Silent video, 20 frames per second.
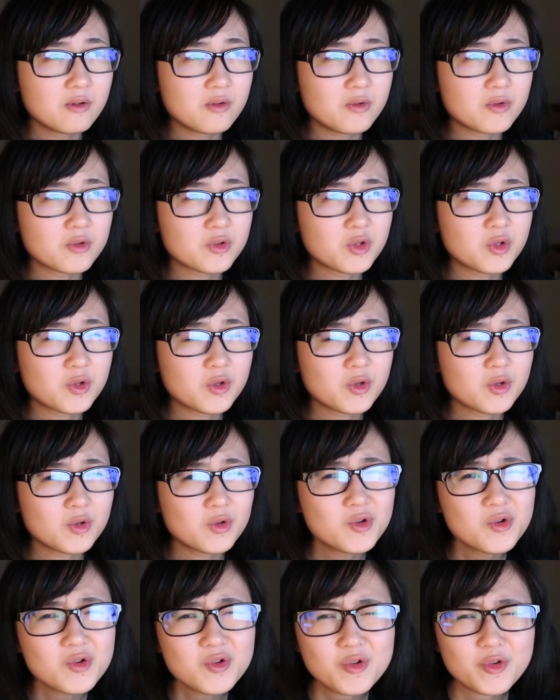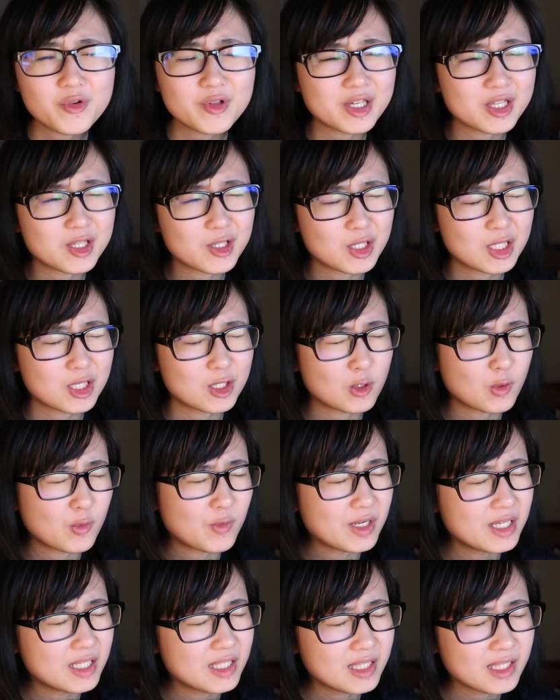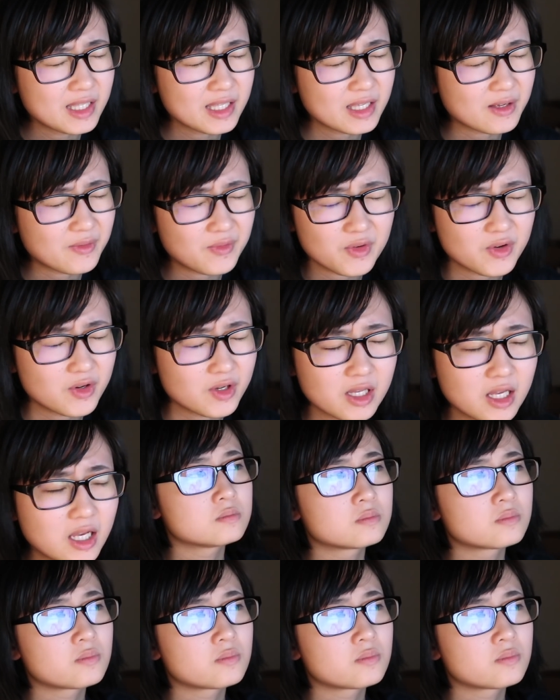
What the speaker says: Yotsuyu or like the twins. I forgot.